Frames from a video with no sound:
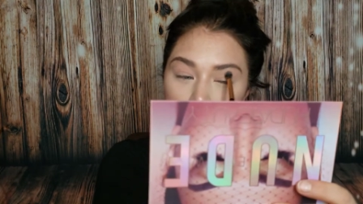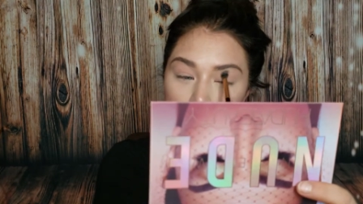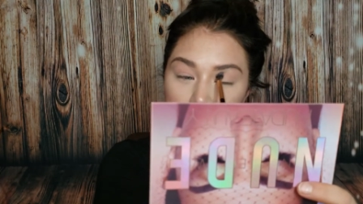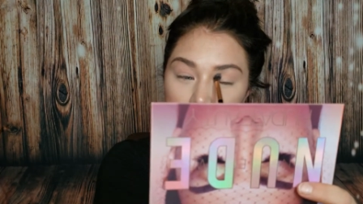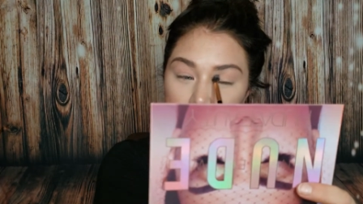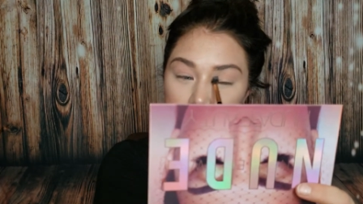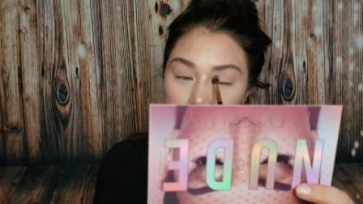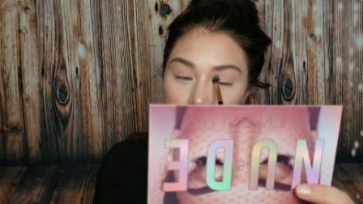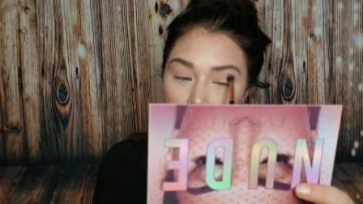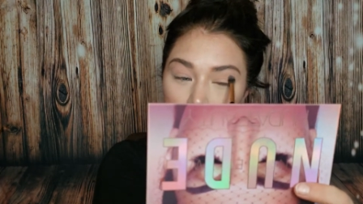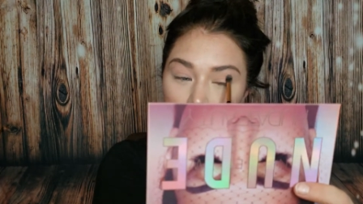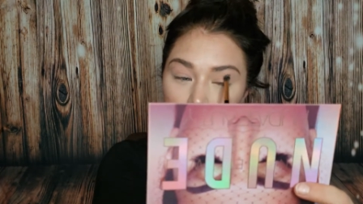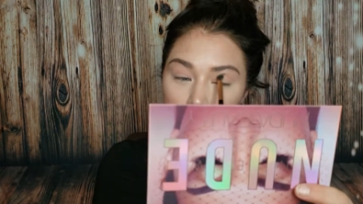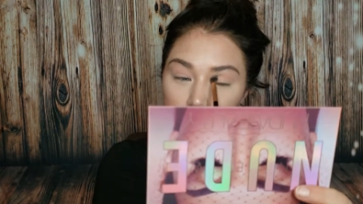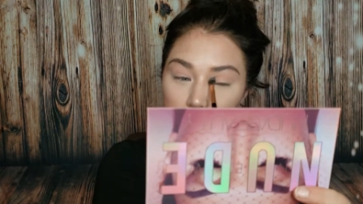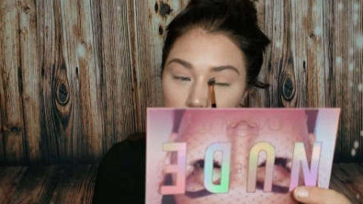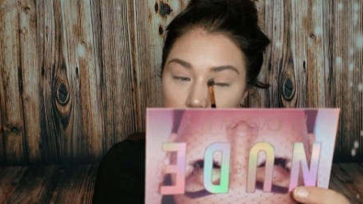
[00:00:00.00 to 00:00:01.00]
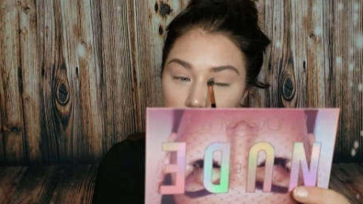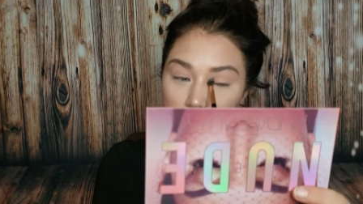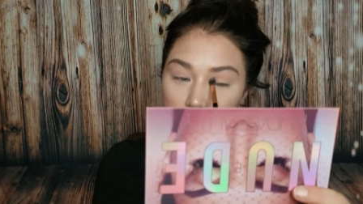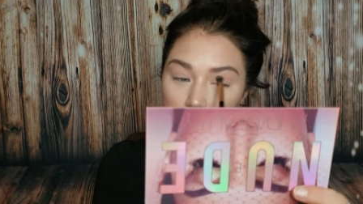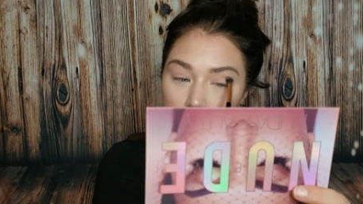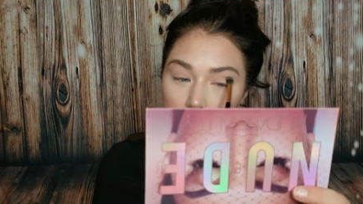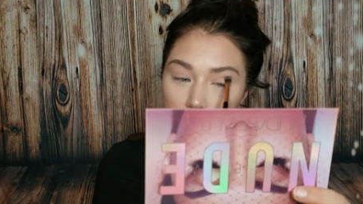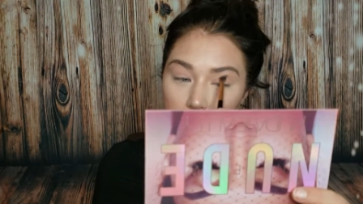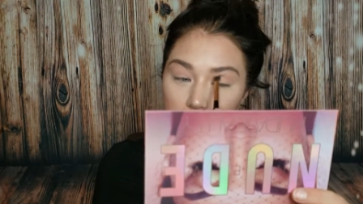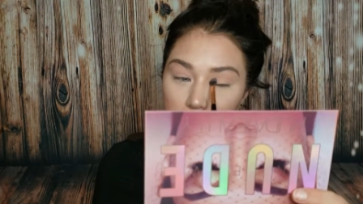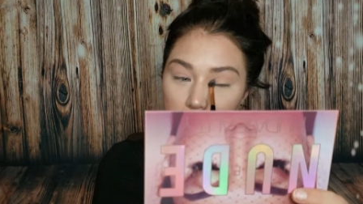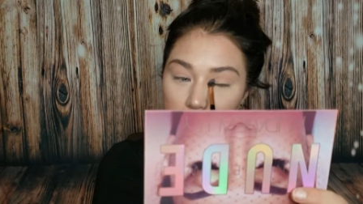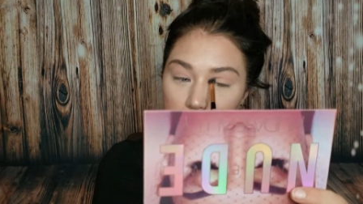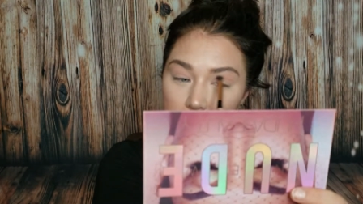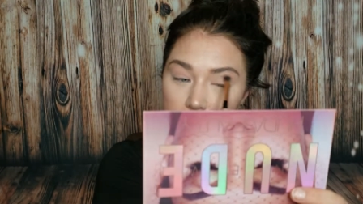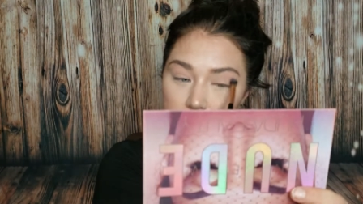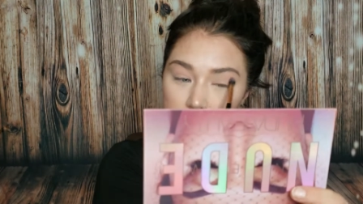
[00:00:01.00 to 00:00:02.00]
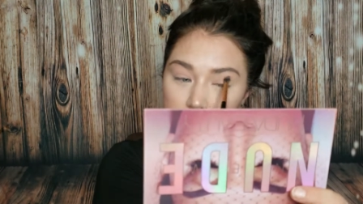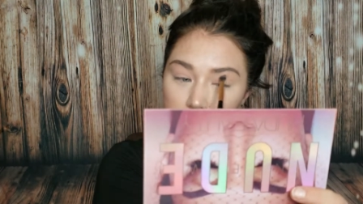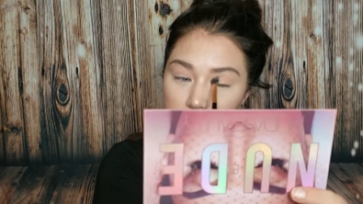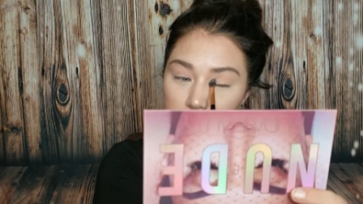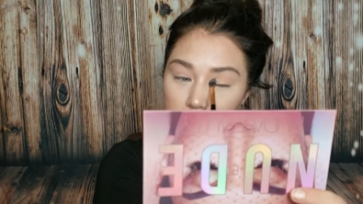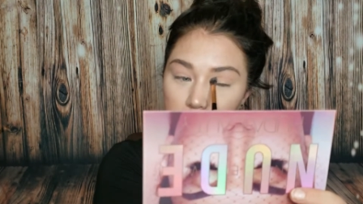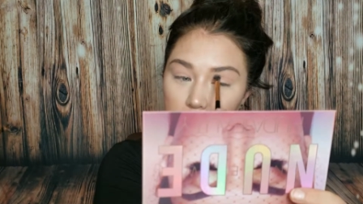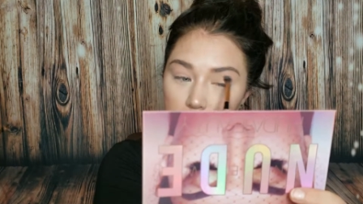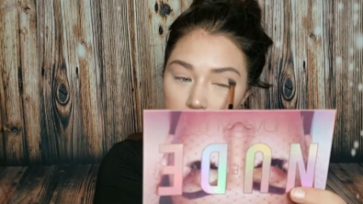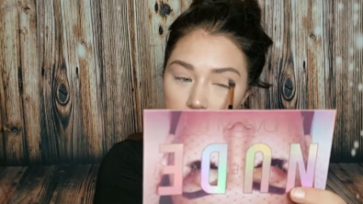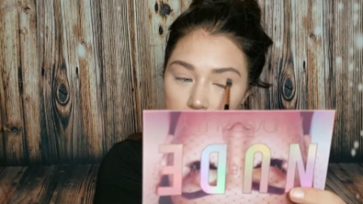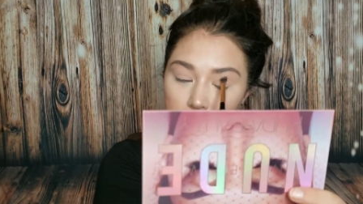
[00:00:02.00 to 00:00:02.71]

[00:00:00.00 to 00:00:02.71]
So I entered